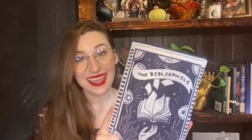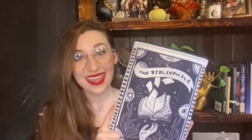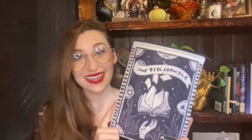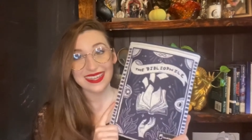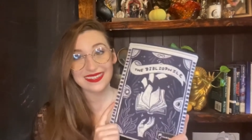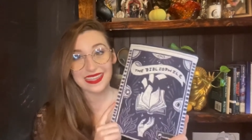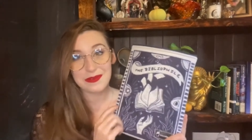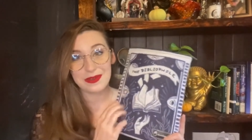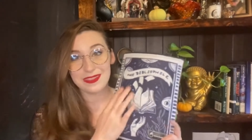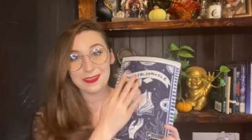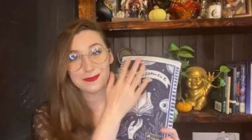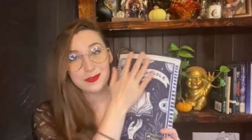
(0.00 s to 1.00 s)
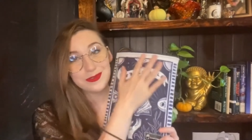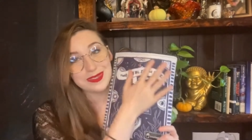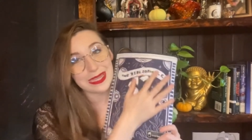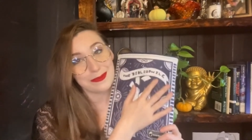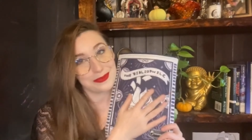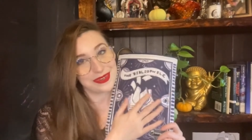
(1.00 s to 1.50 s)
because I want them to stay
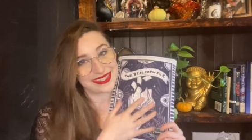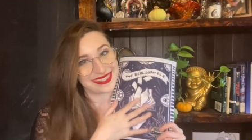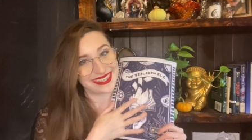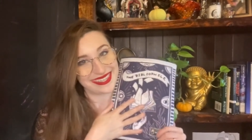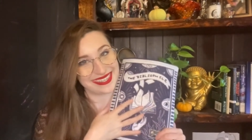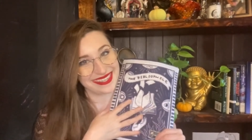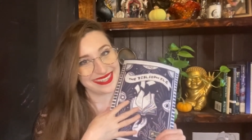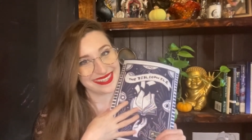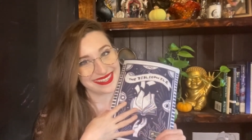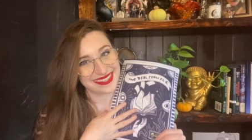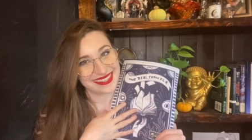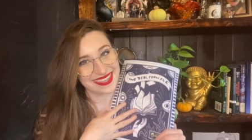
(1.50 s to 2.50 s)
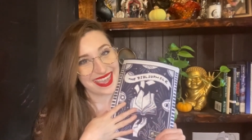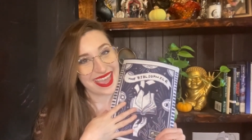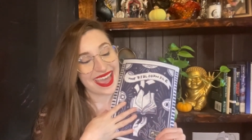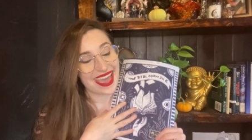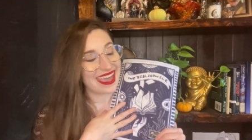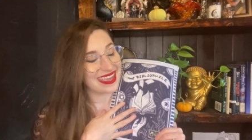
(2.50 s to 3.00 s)
pretty.
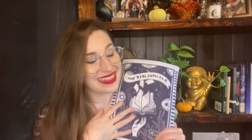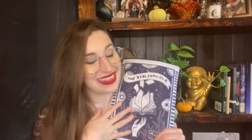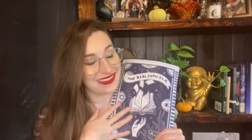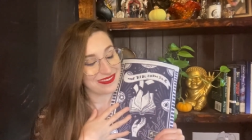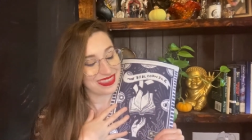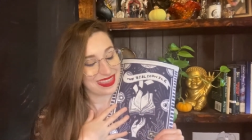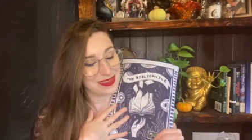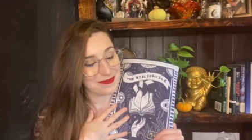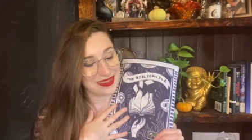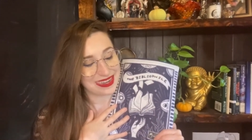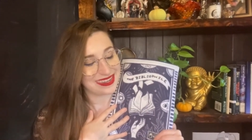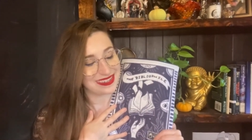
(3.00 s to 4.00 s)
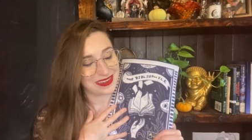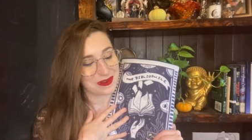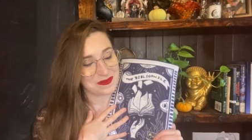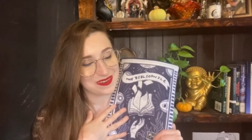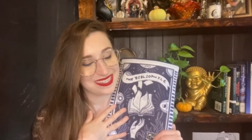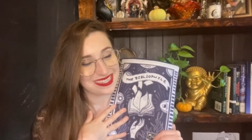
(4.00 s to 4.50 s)
I love them and I don't
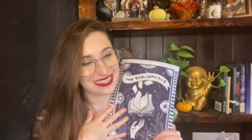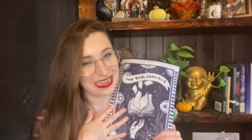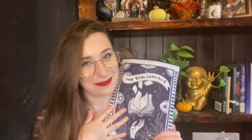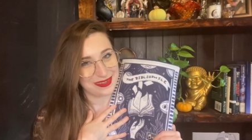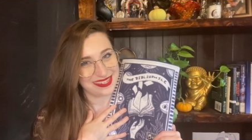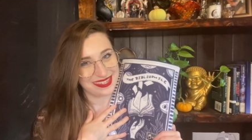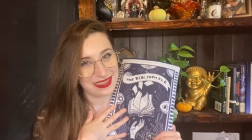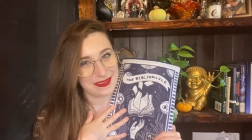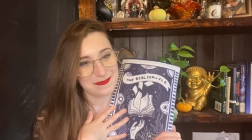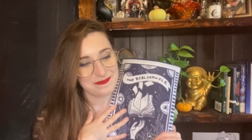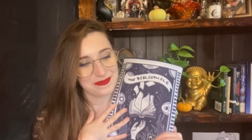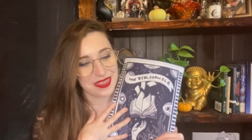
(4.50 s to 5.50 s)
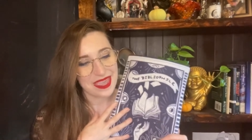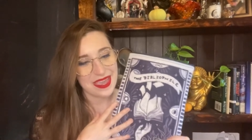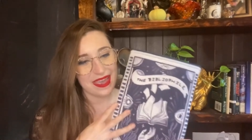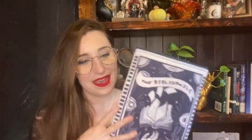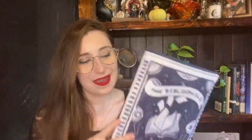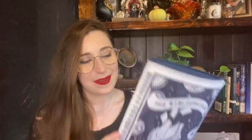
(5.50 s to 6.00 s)
want to damage them.
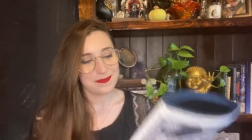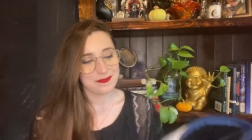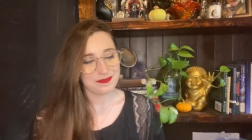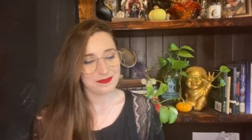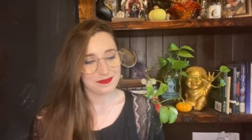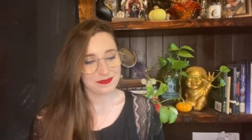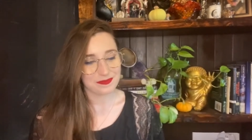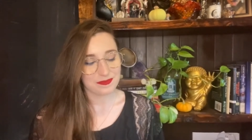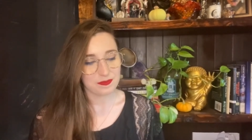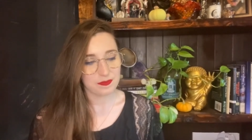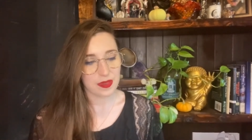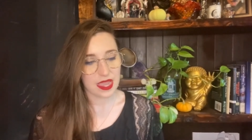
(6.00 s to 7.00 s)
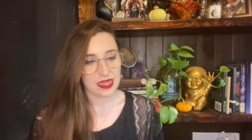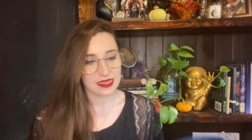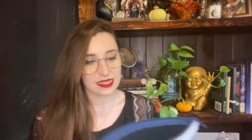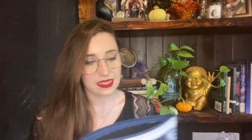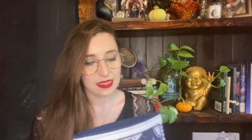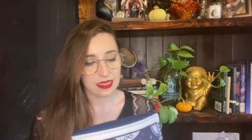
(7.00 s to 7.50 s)
But
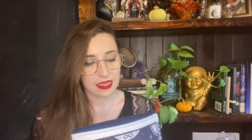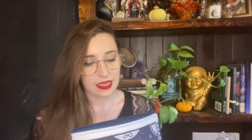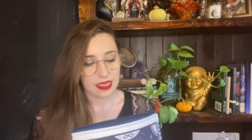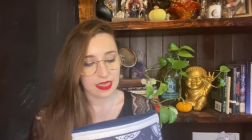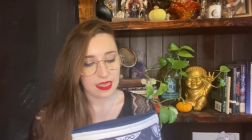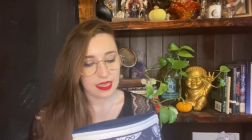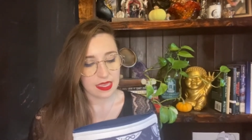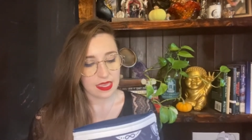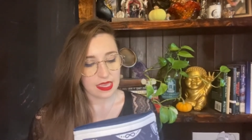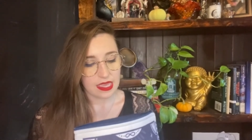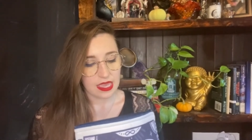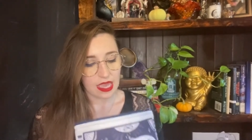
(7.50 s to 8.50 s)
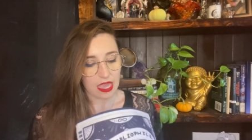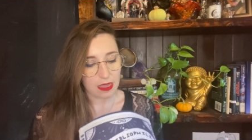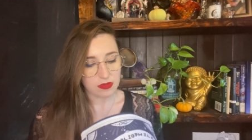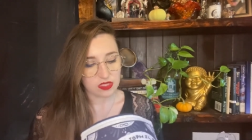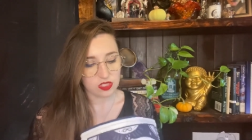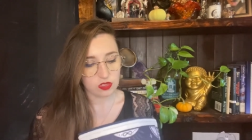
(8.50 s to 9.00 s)
I'm
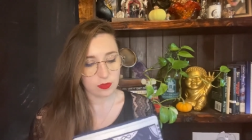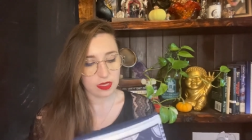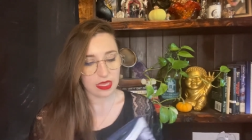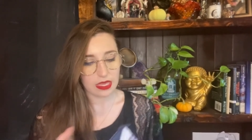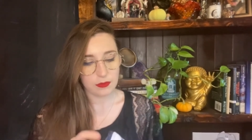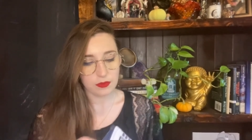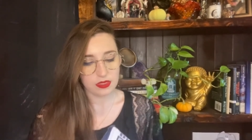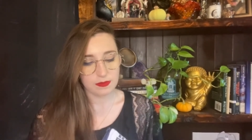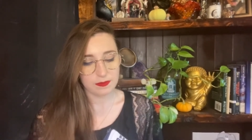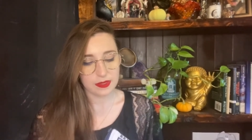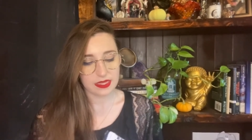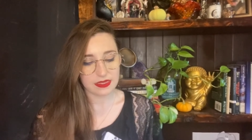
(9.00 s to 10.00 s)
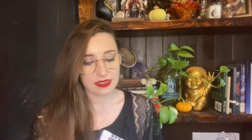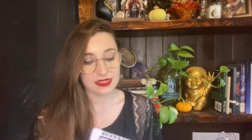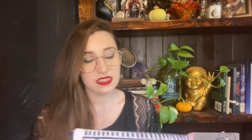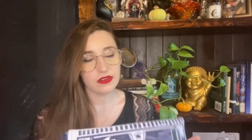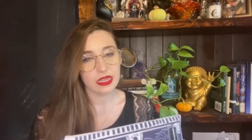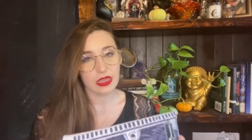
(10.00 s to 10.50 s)
assuming it would be,
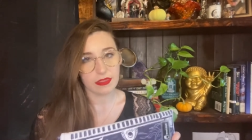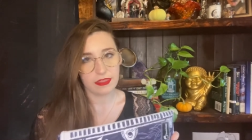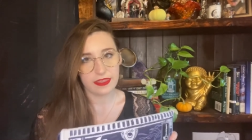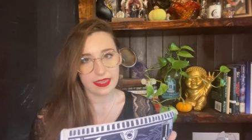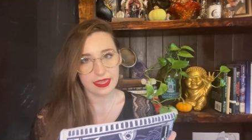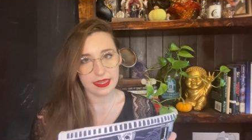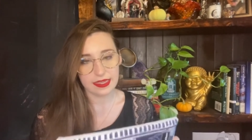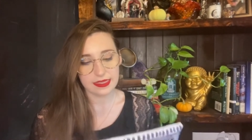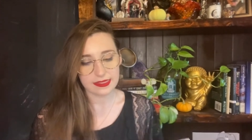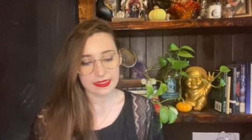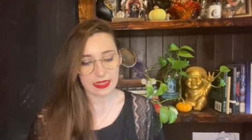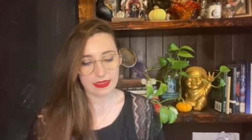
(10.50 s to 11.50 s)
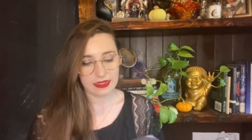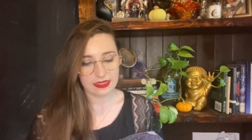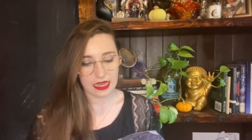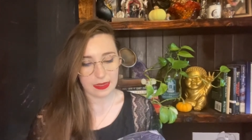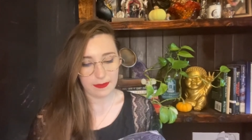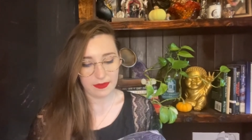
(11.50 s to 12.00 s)
considering how thick it is and the
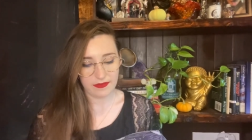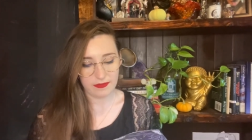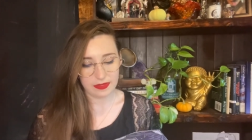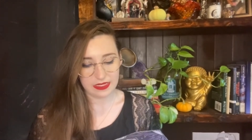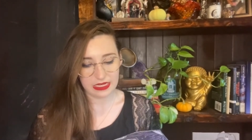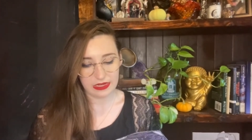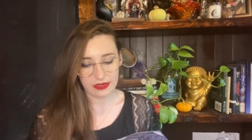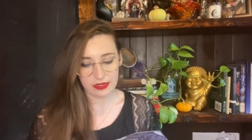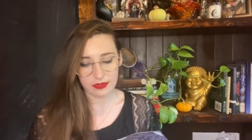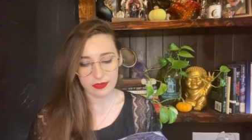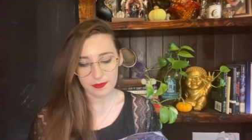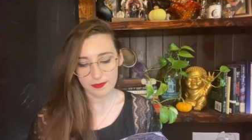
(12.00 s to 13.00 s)
type of material,